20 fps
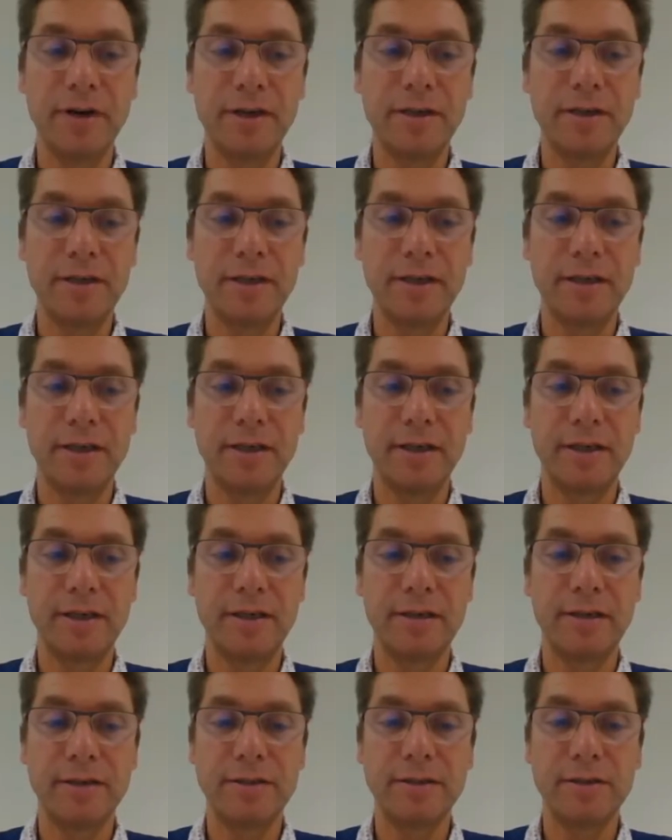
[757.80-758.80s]
Eva,
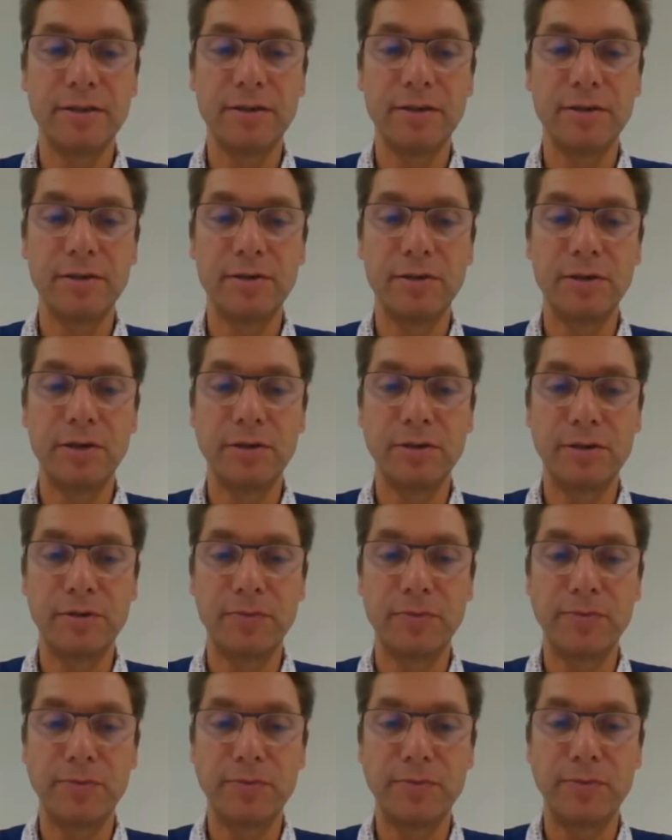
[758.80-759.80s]
and
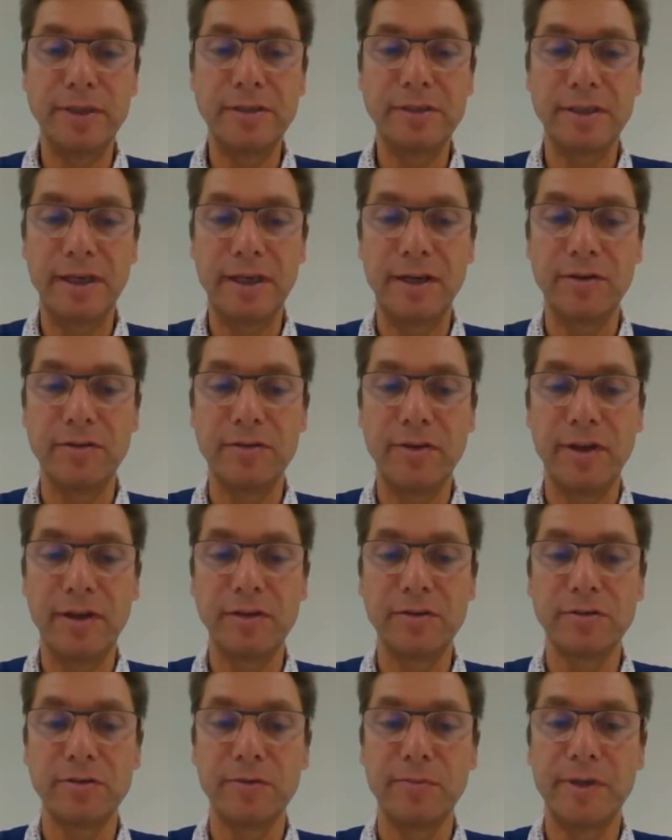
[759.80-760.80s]
also once
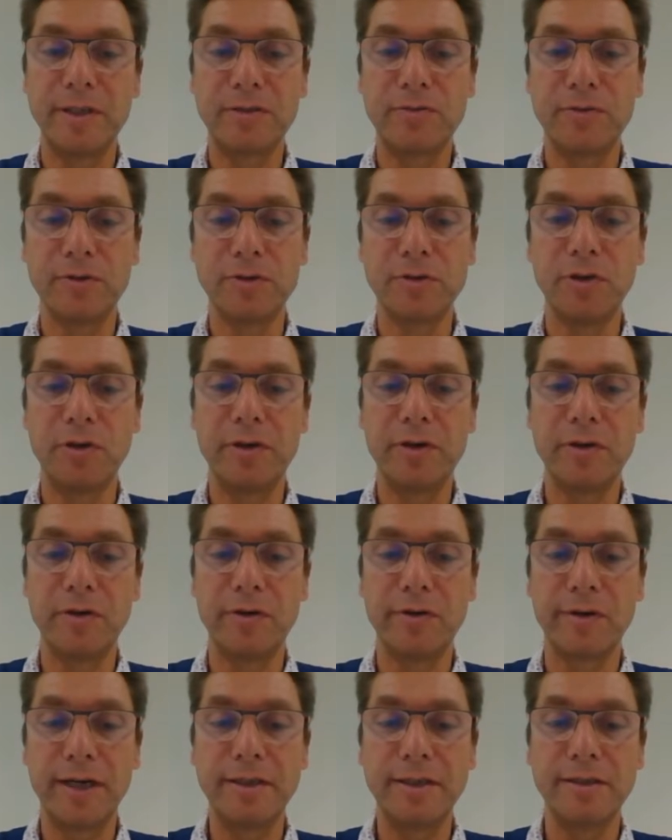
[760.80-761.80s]
again, thank you so much for
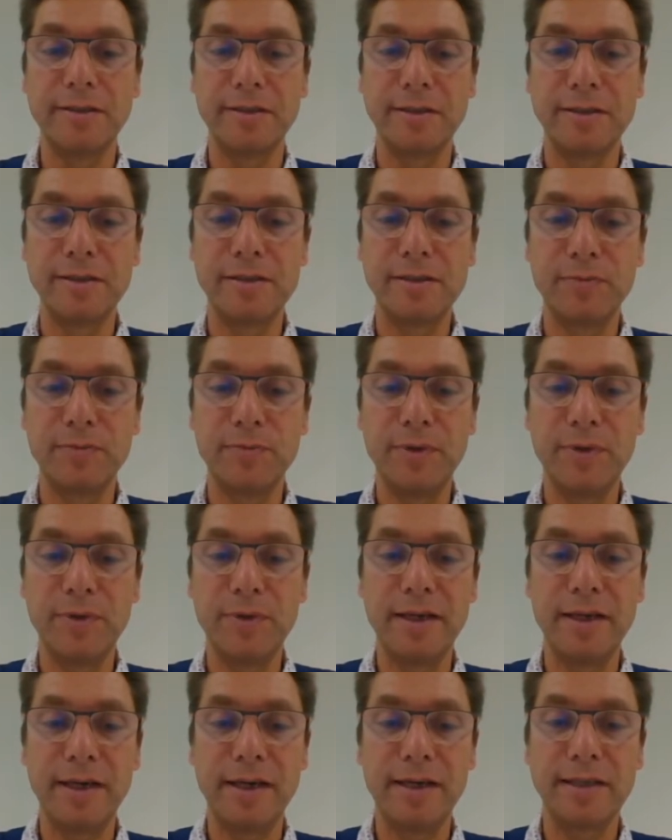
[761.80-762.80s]
joining already
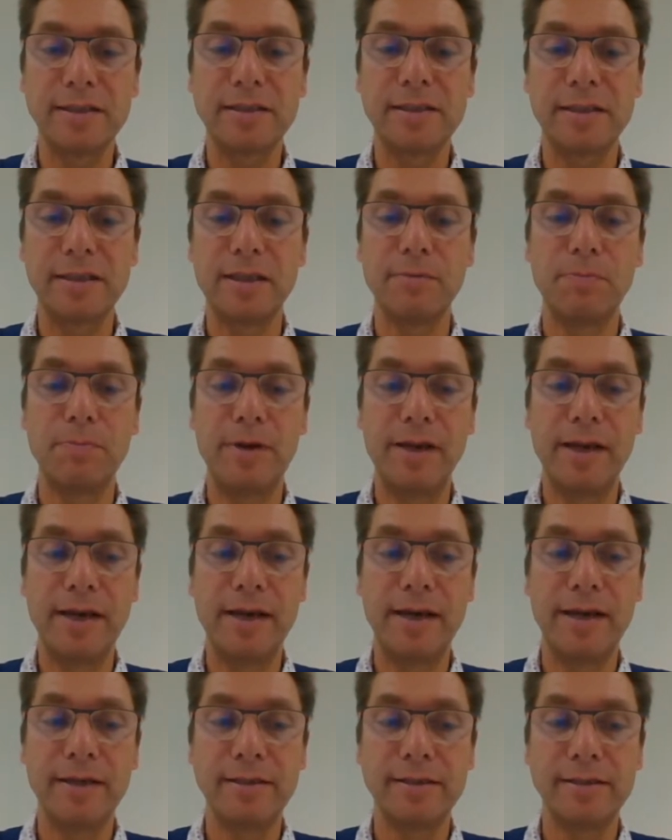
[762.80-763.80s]
this week as
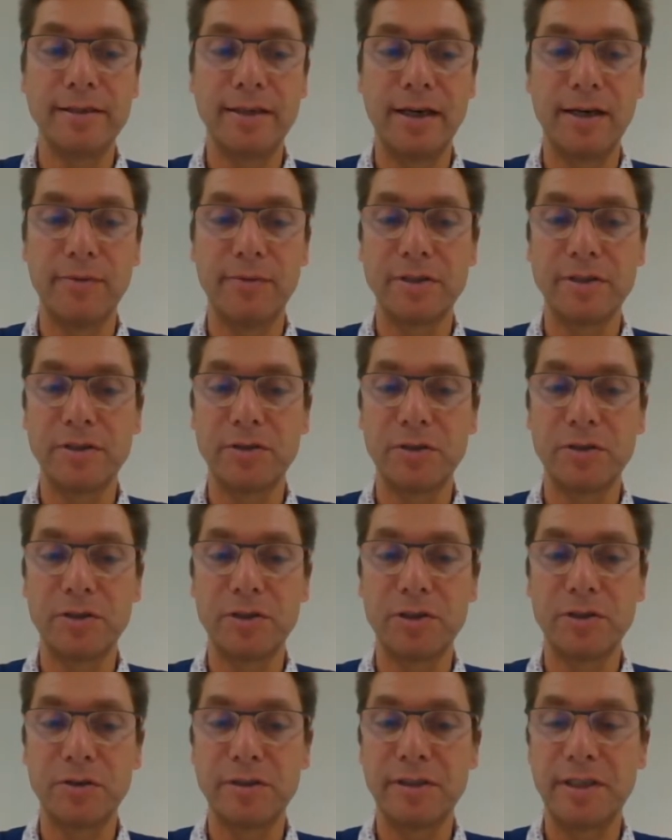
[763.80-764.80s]
planned. I
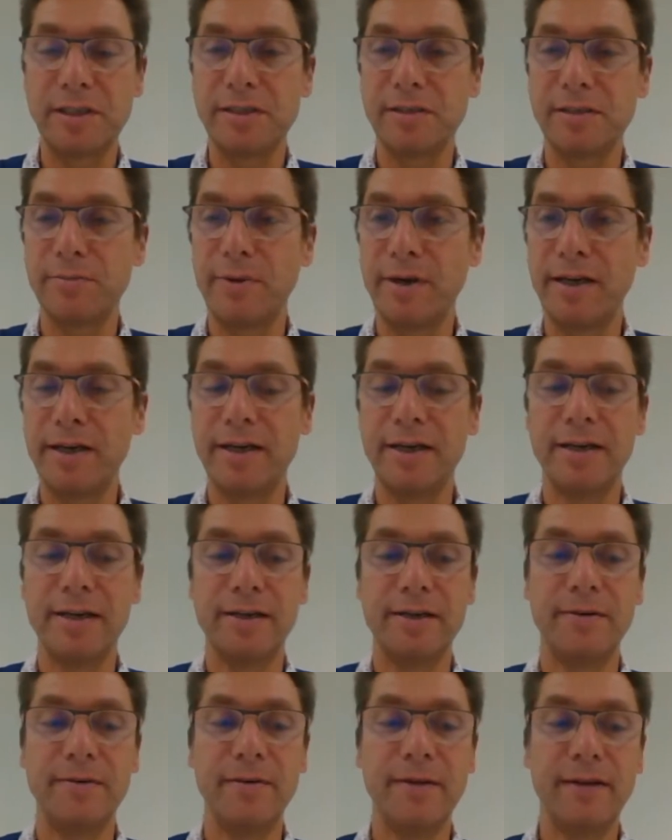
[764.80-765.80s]
was not sure, that's
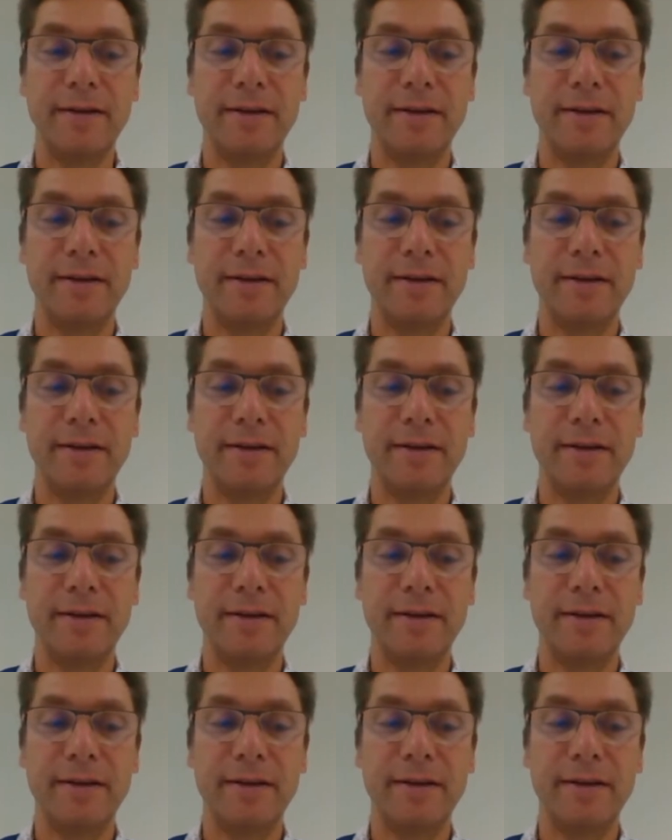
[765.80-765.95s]
why